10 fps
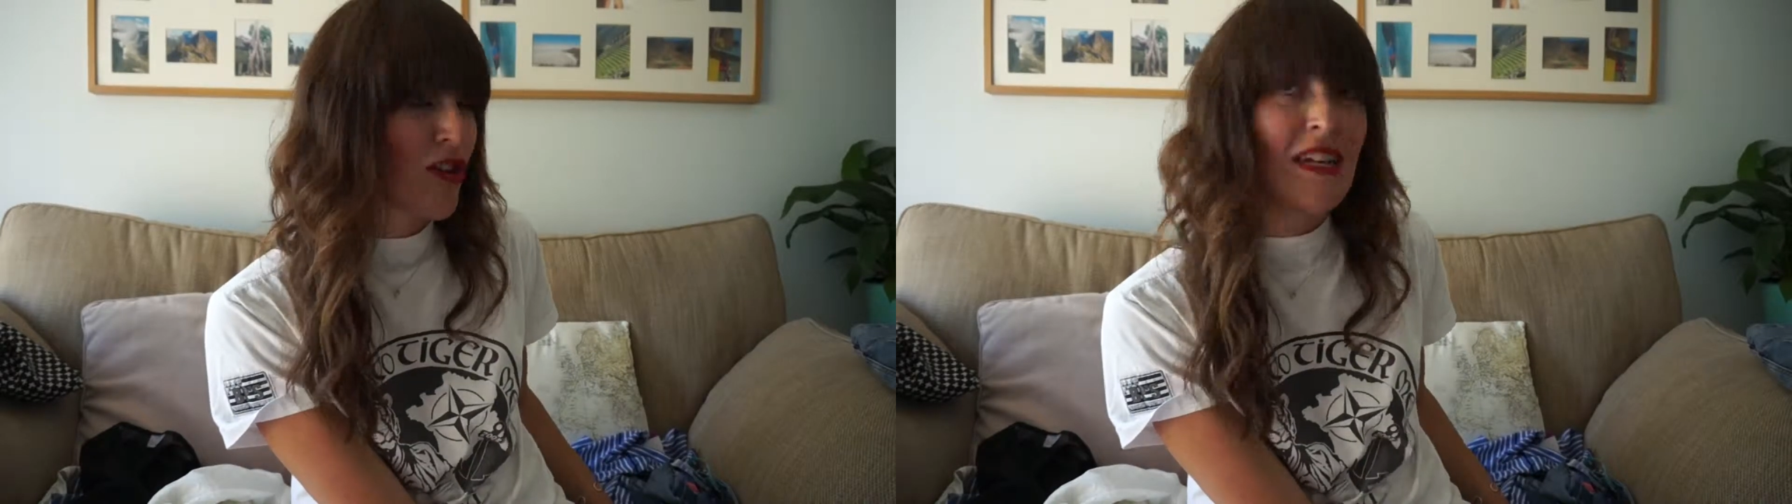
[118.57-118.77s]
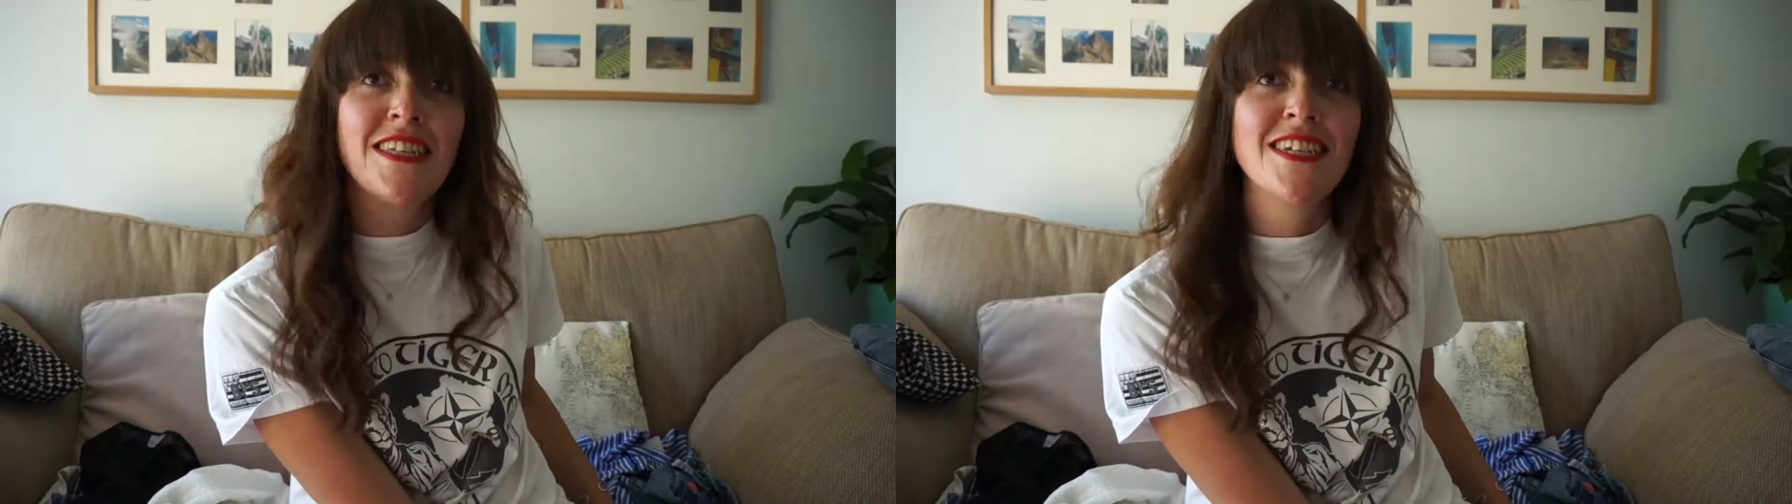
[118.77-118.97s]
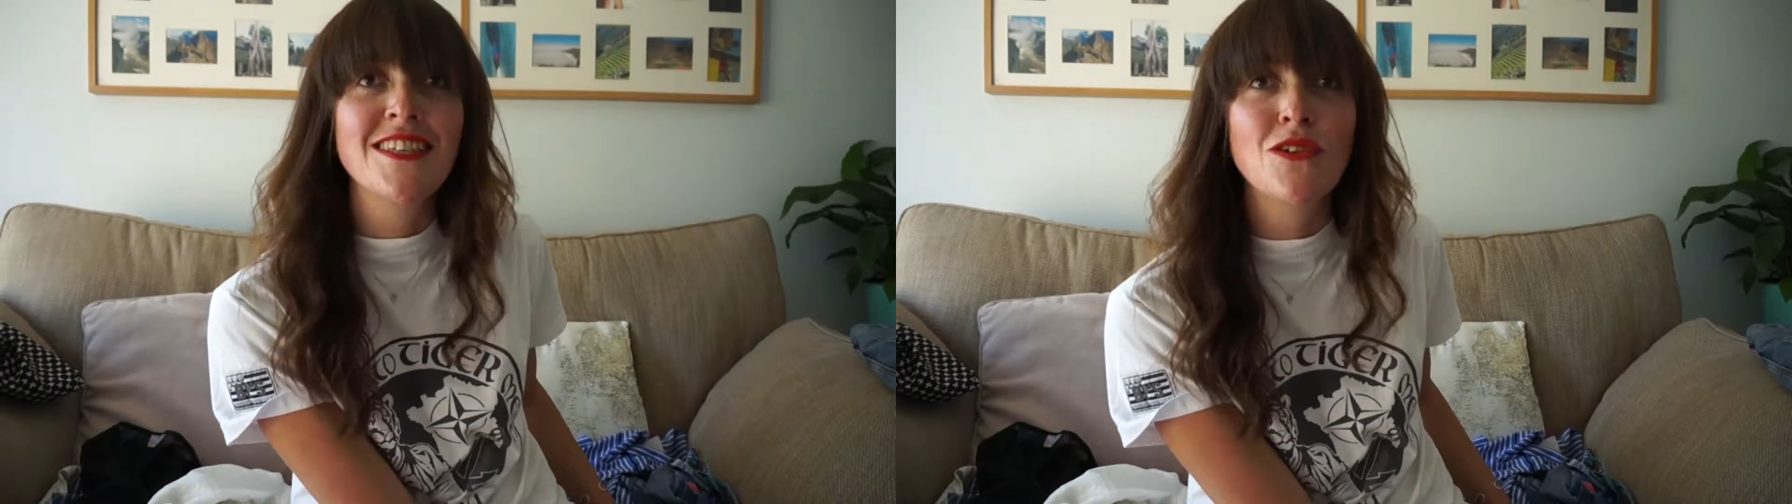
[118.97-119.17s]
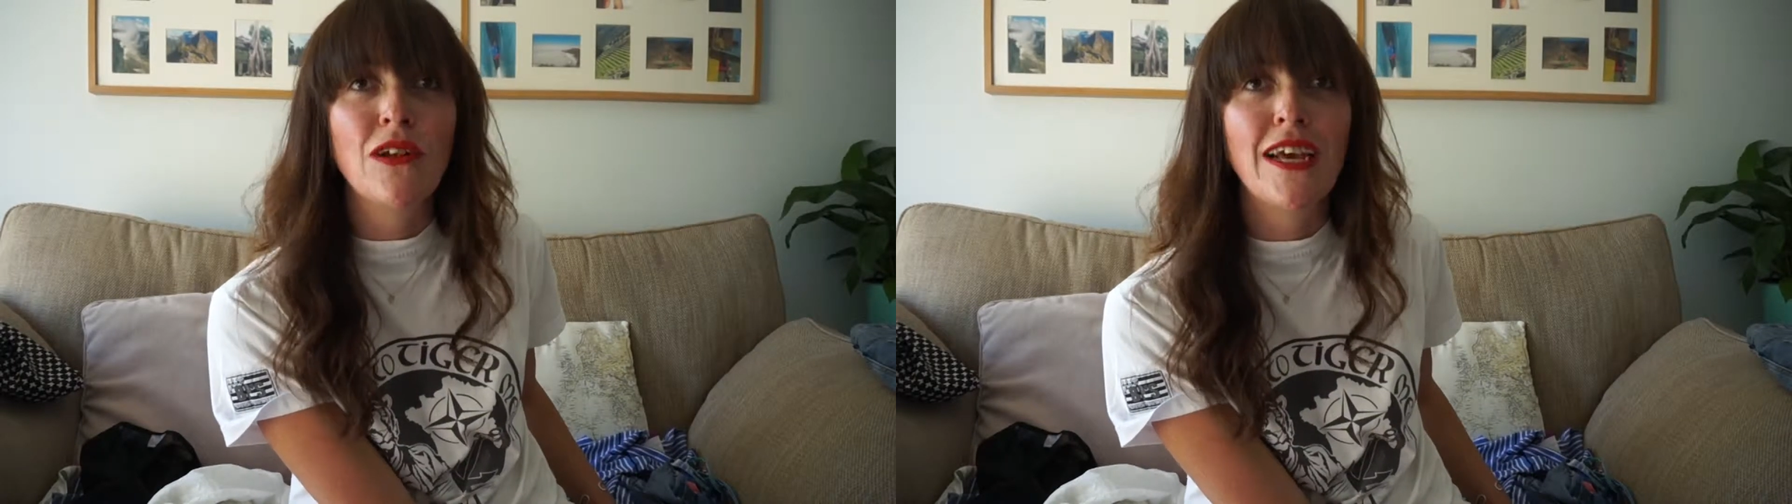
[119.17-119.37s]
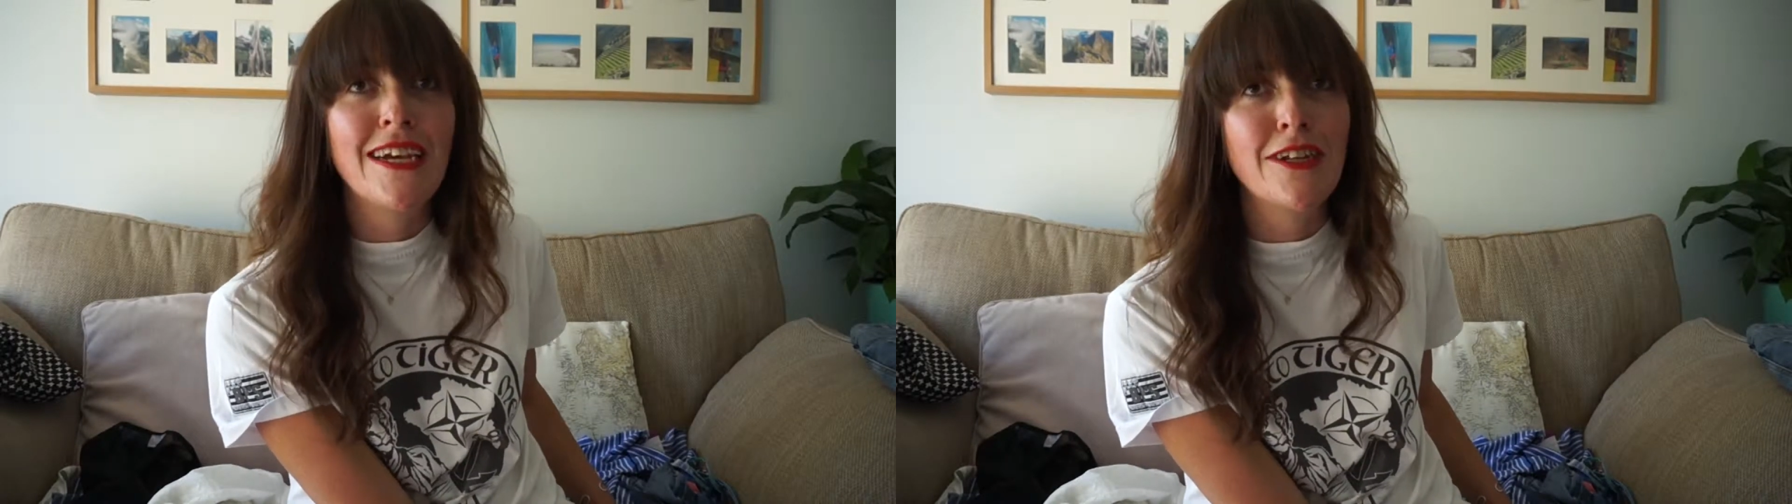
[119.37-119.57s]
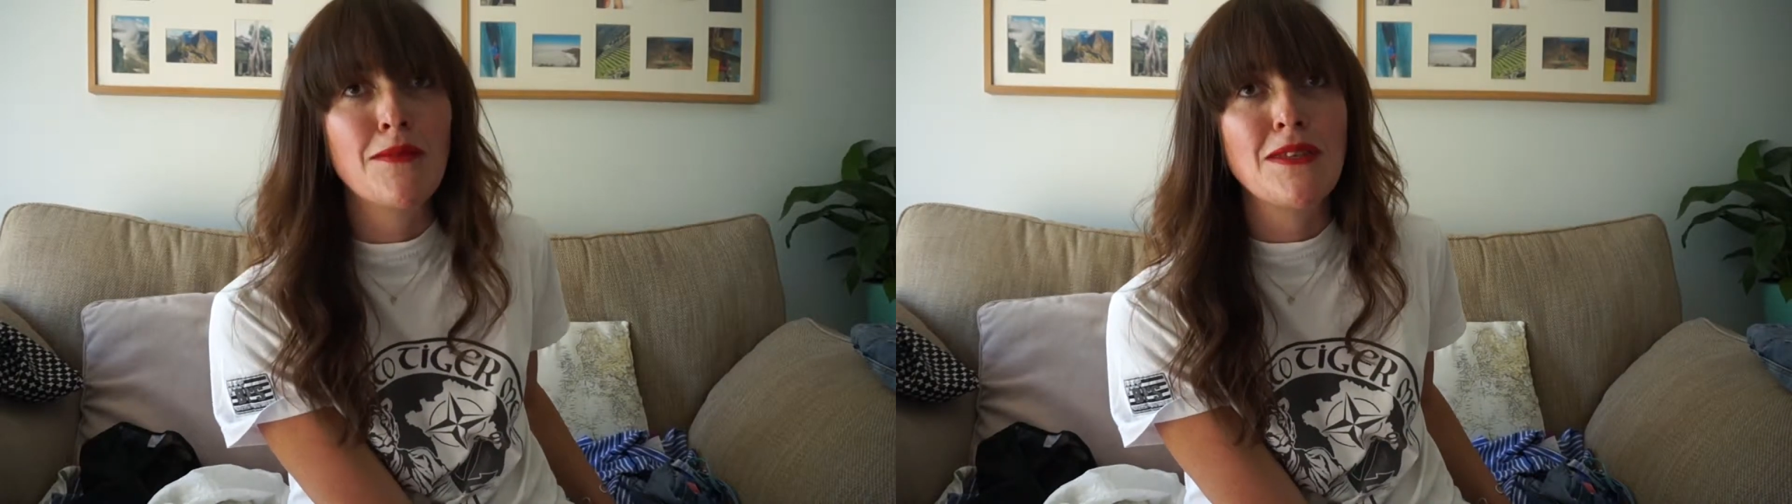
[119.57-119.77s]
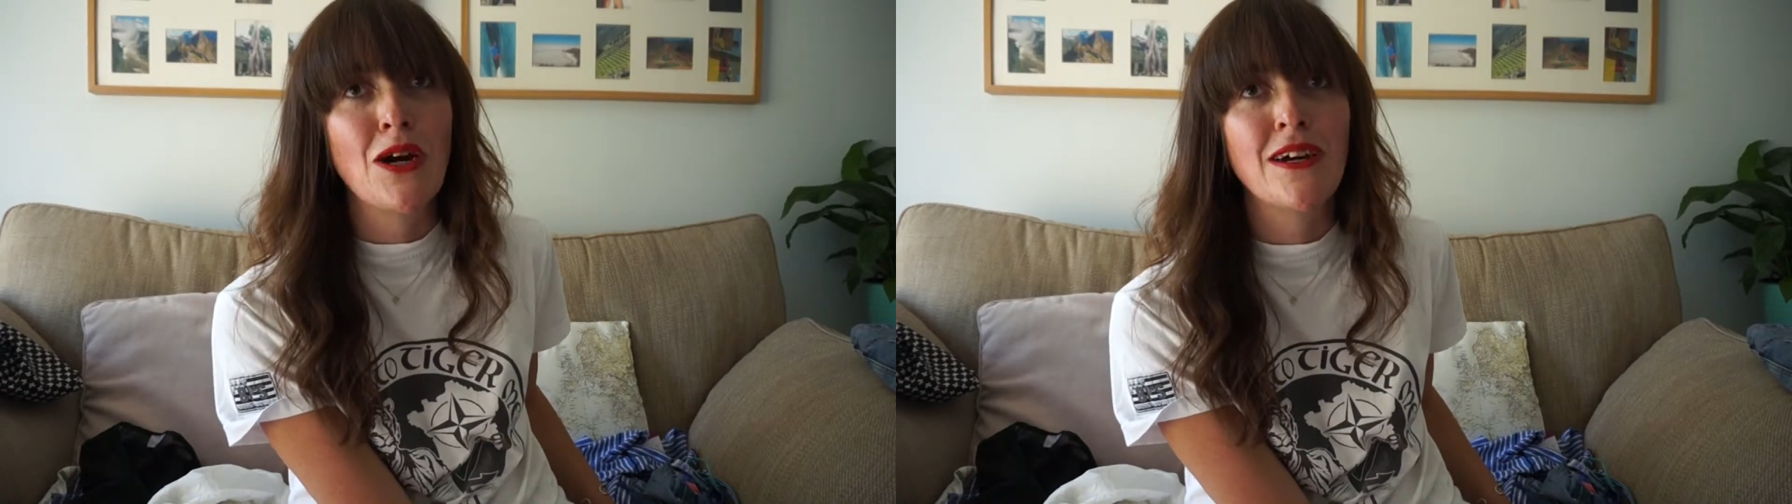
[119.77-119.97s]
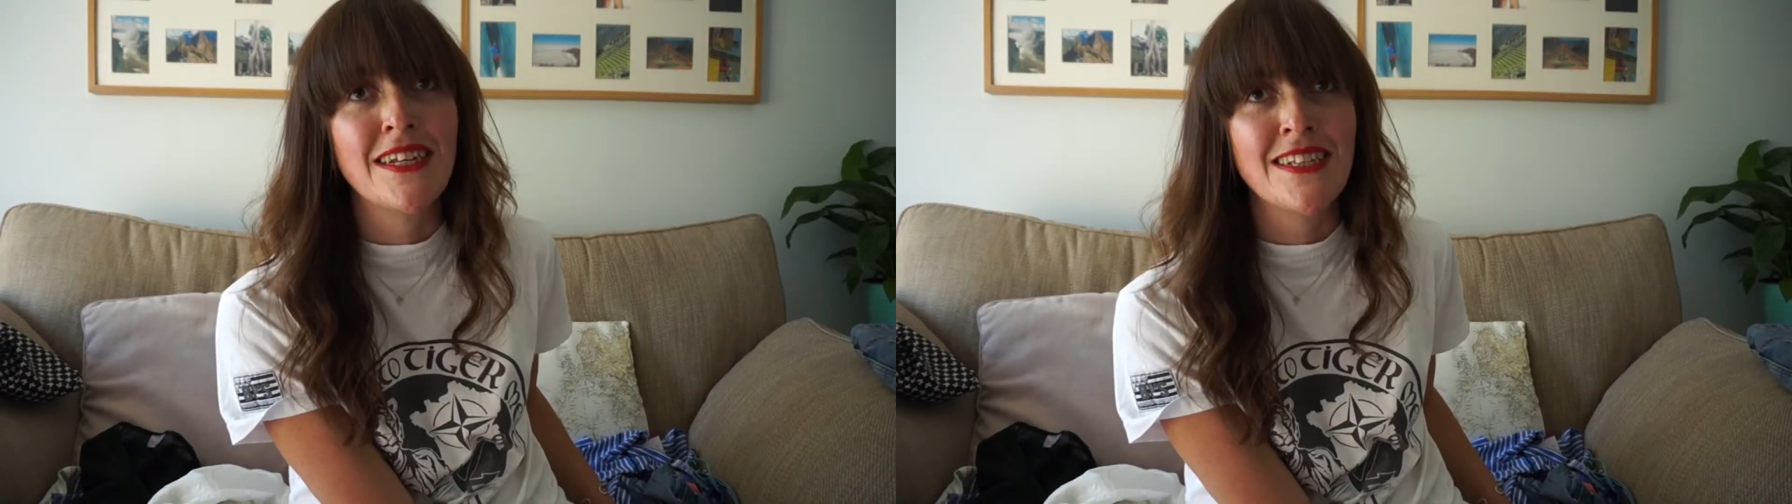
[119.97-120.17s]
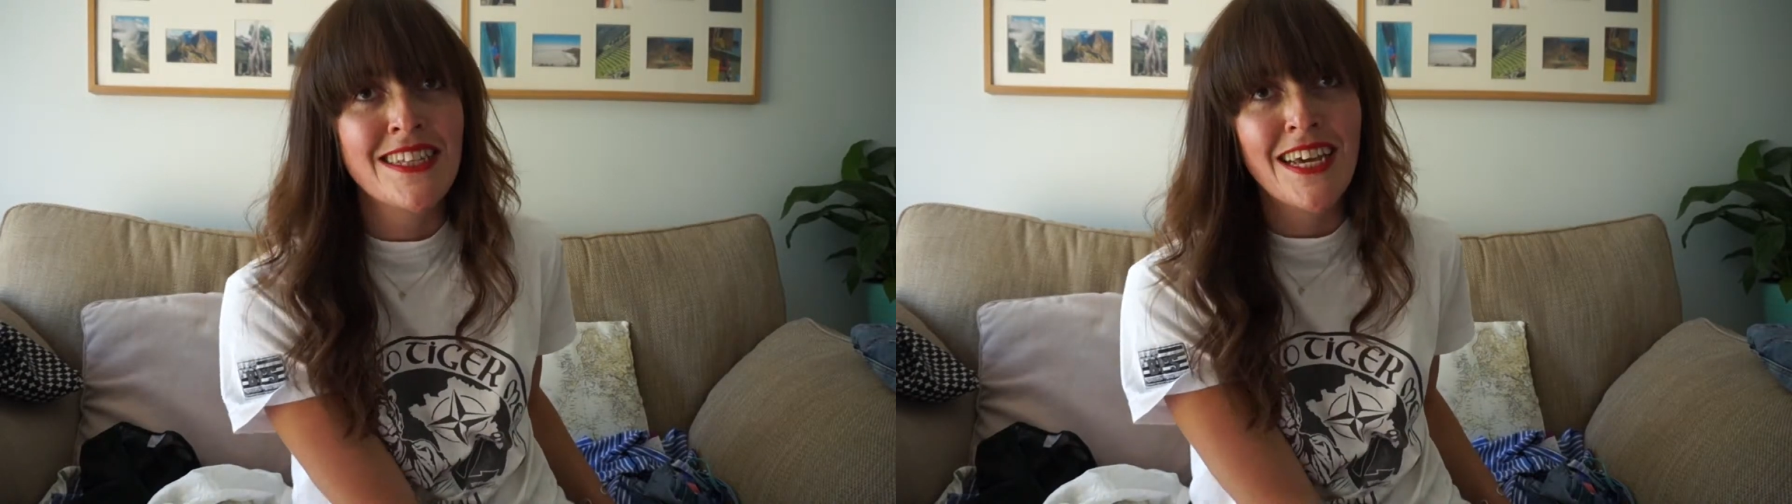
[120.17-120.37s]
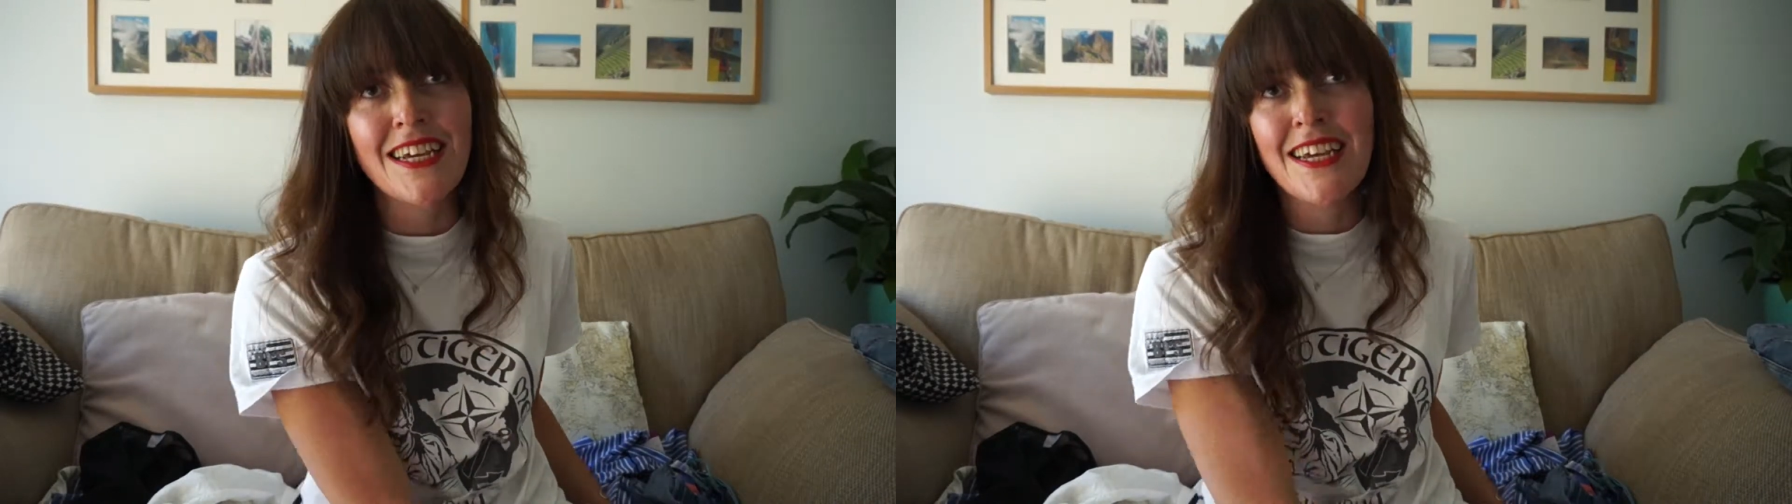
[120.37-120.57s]
dresses all laid up, so I tend
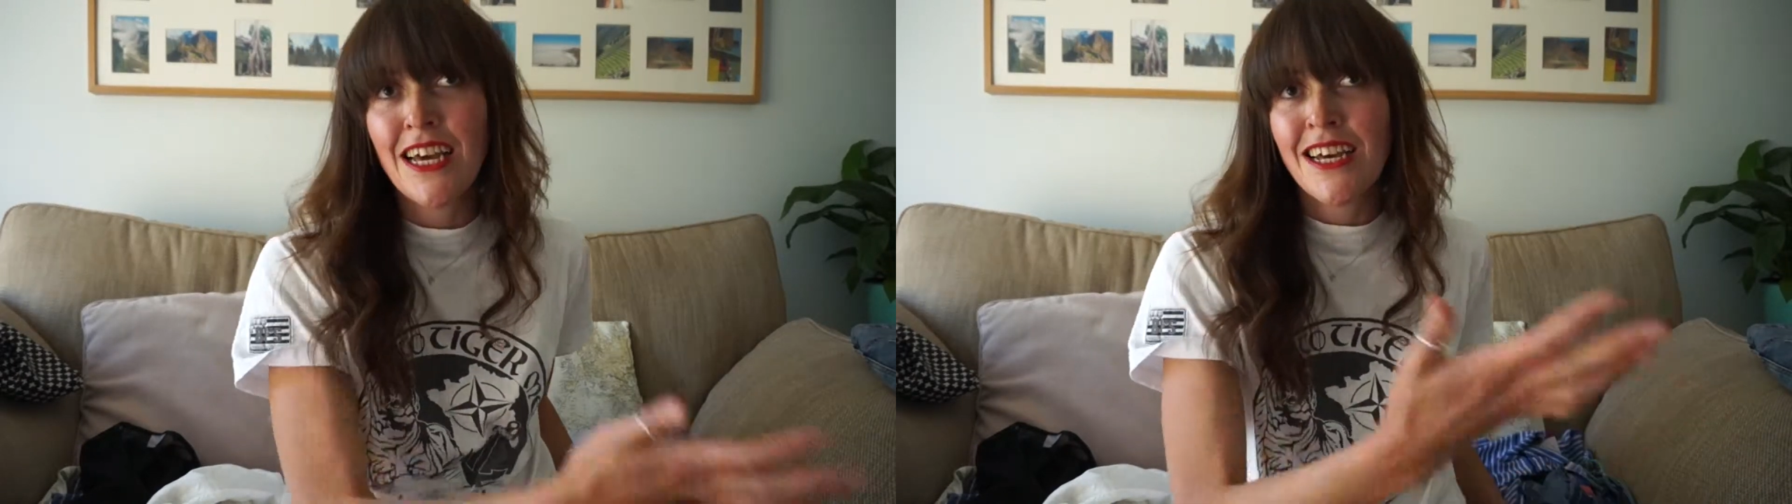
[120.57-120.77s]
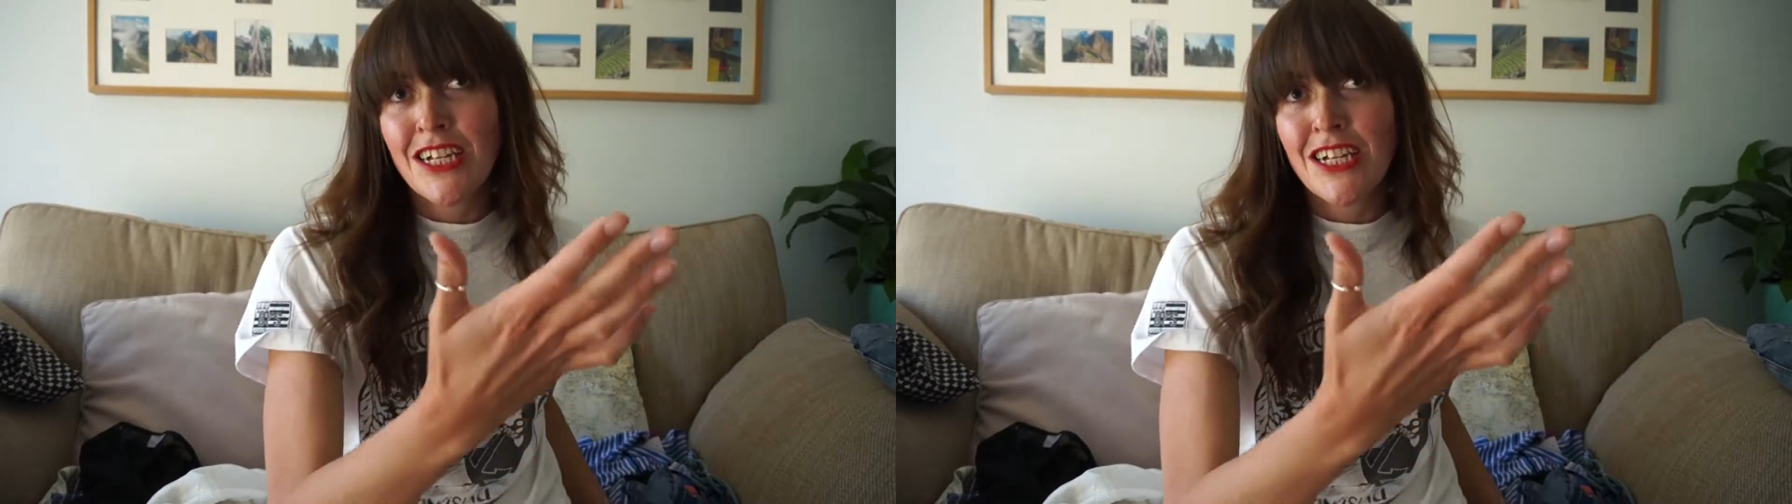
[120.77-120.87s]
to take